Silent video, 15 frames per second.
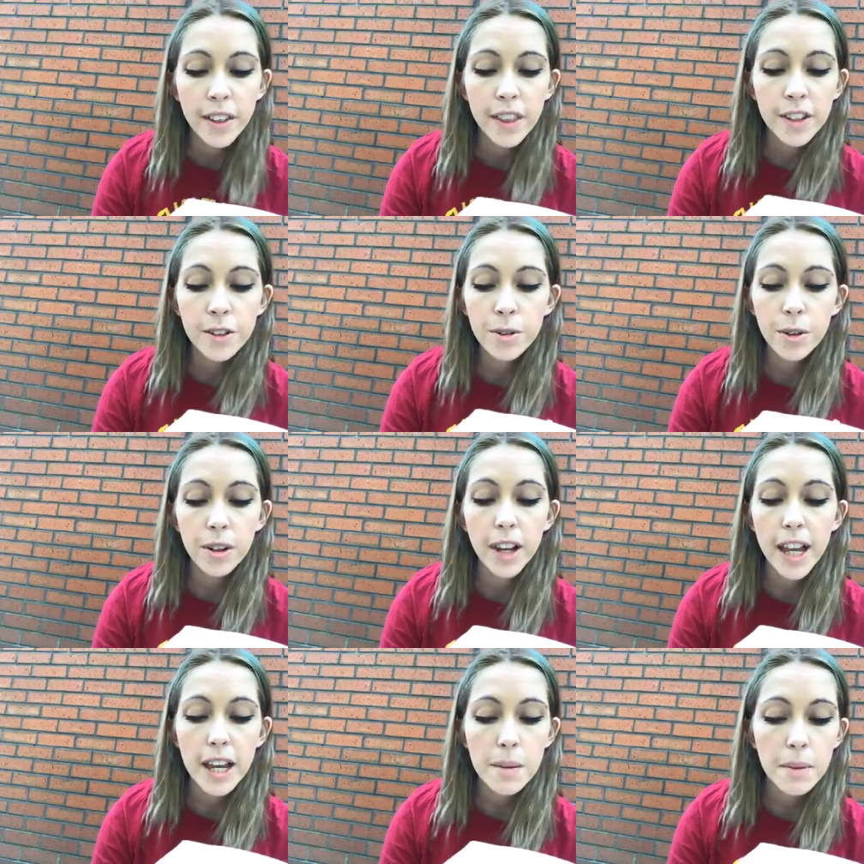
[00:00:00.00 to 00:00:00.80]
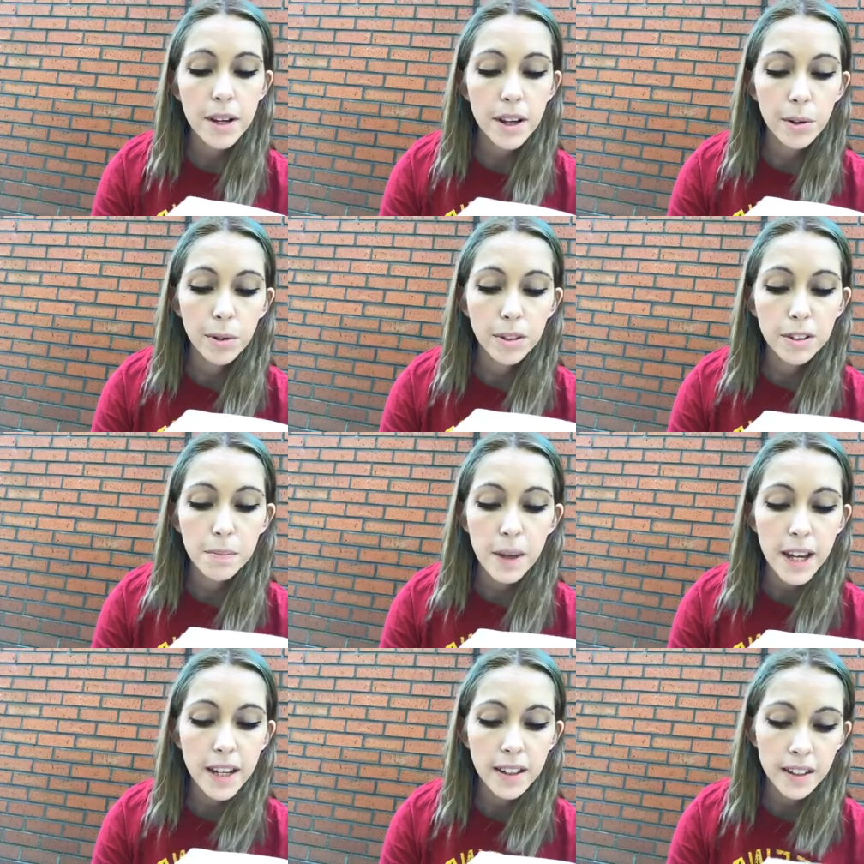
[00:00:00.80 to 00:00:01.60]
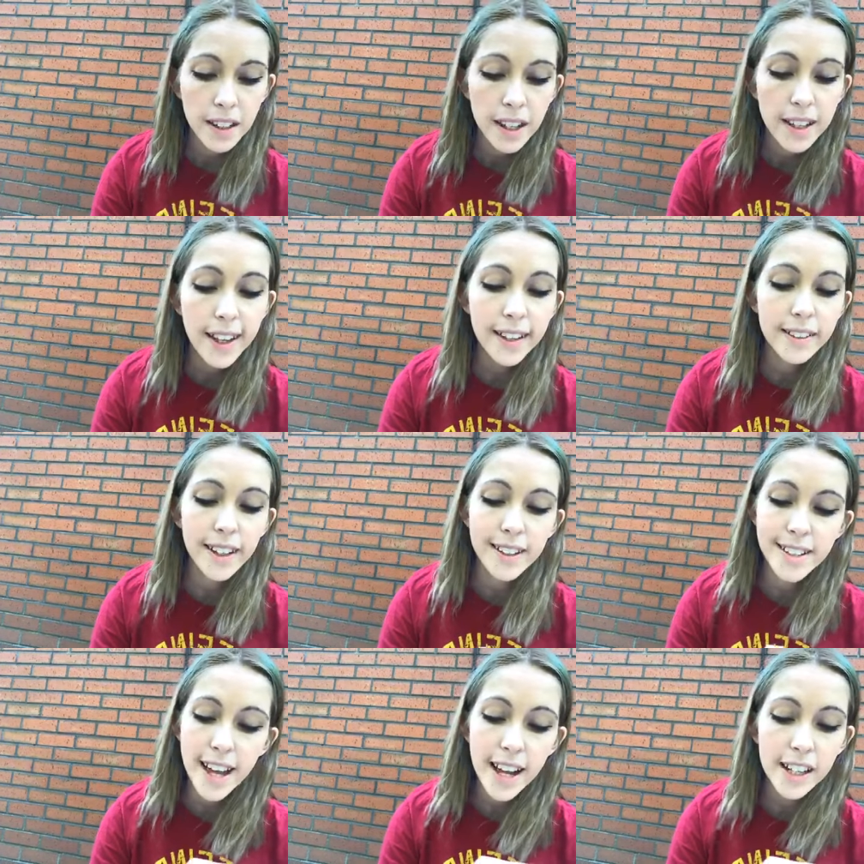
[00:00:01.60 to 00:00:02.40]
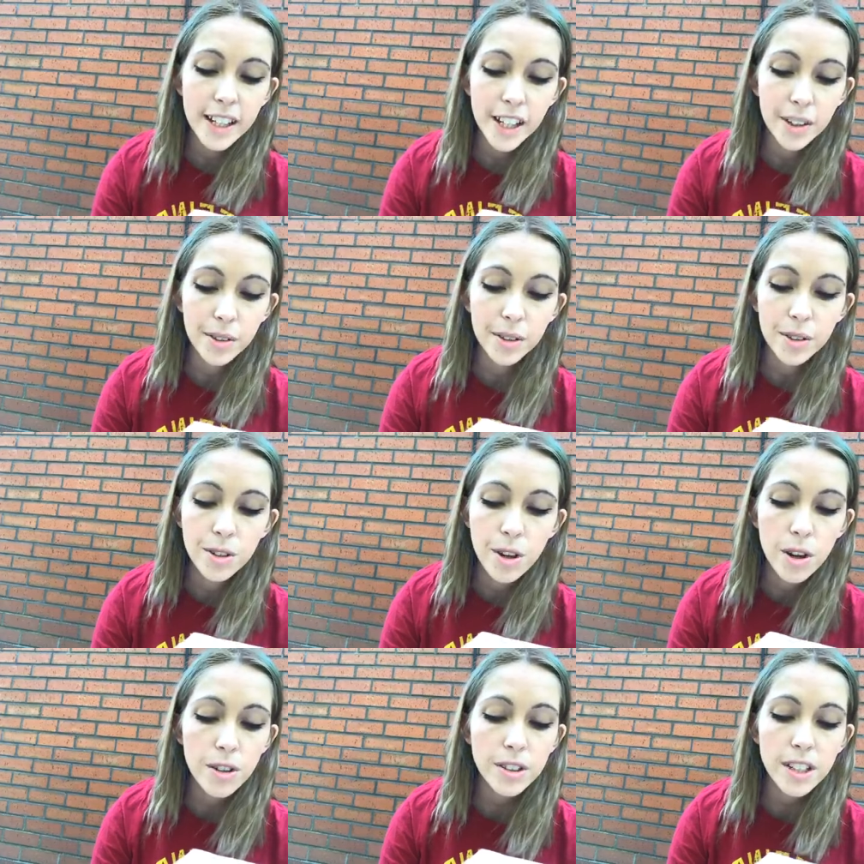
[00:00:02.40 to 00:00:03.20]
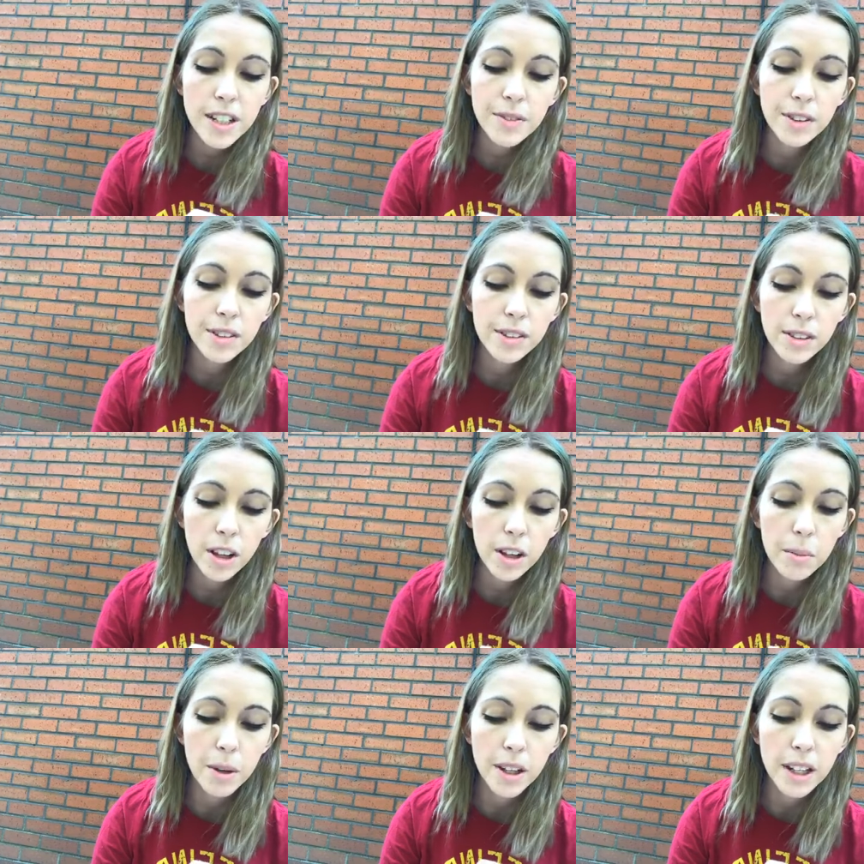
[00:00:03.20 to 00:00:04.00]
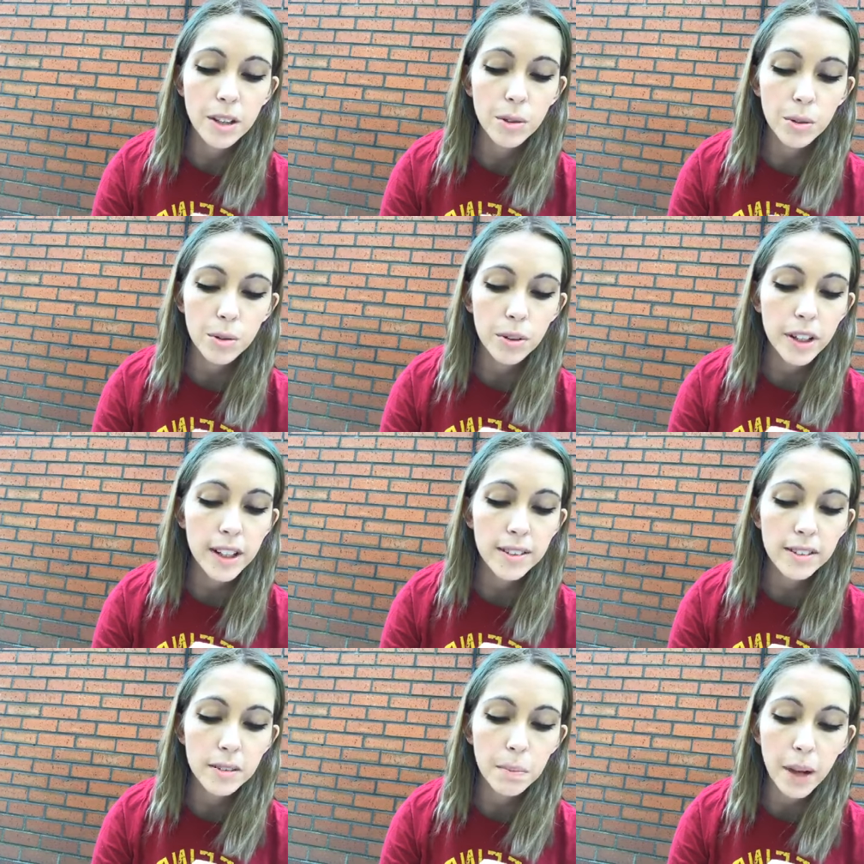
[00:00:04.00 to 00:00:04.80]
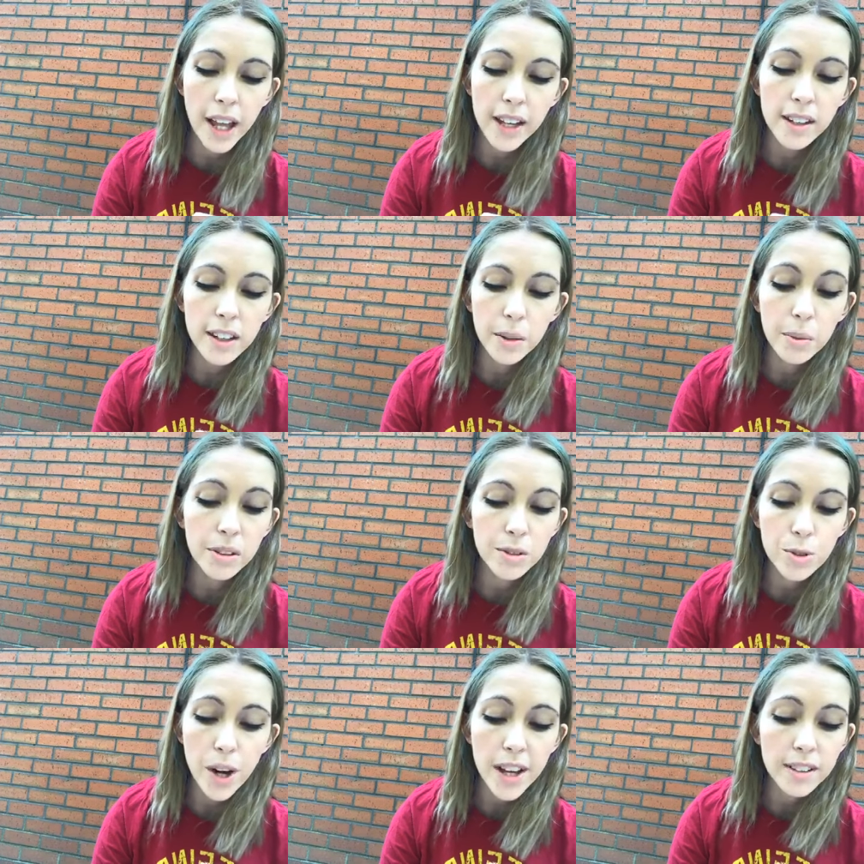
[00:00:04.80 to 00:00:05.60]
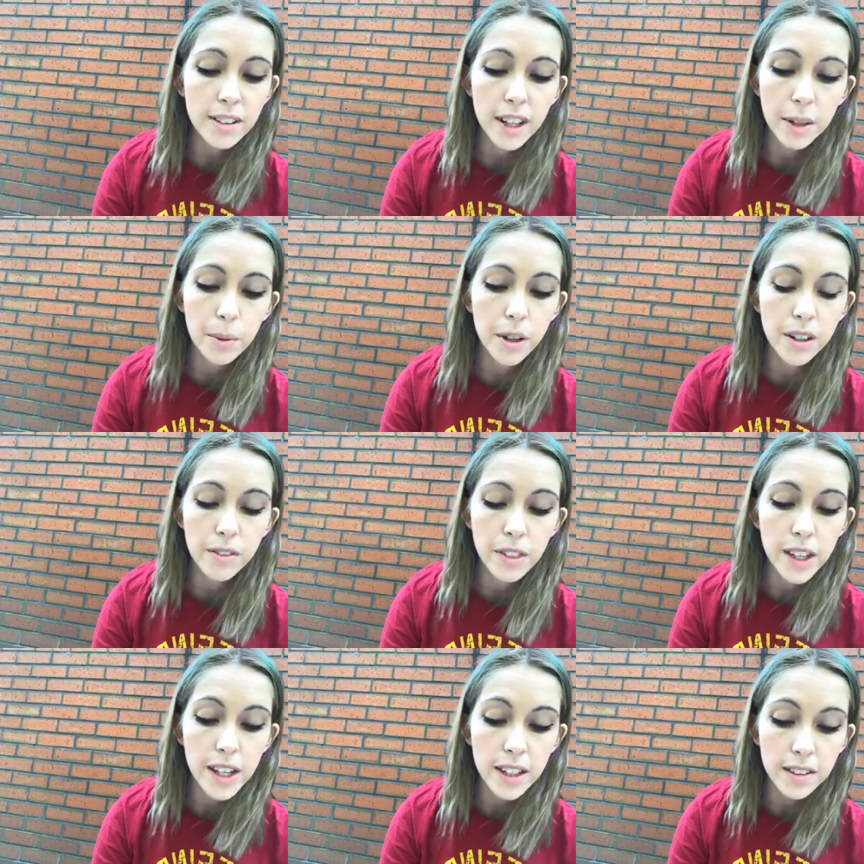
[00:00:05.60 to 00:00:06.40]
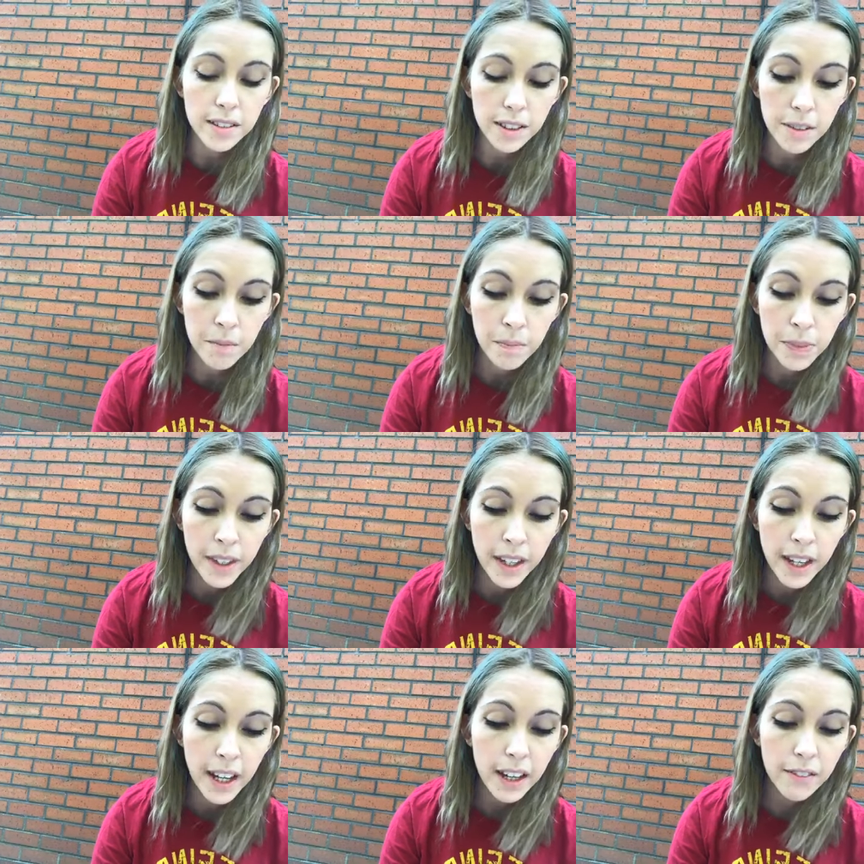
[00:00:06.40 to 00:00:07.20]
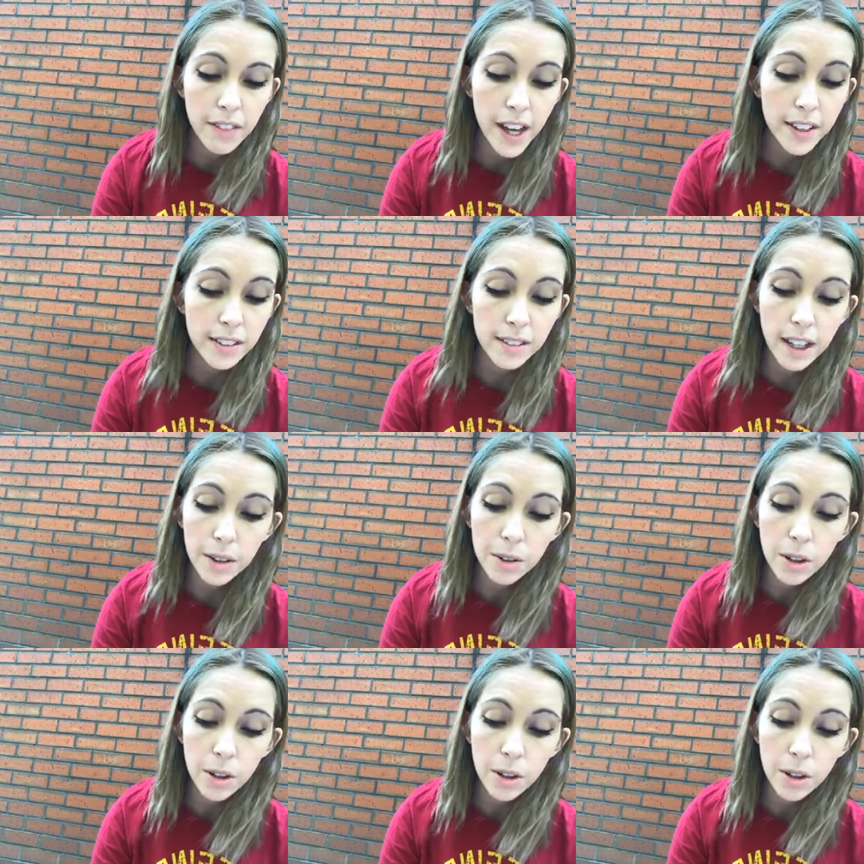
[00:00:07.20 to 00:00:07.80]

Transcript: They do not labour or spin, yet I tell you, not even Solomon in all his splendour was dressed like one of these. If that is how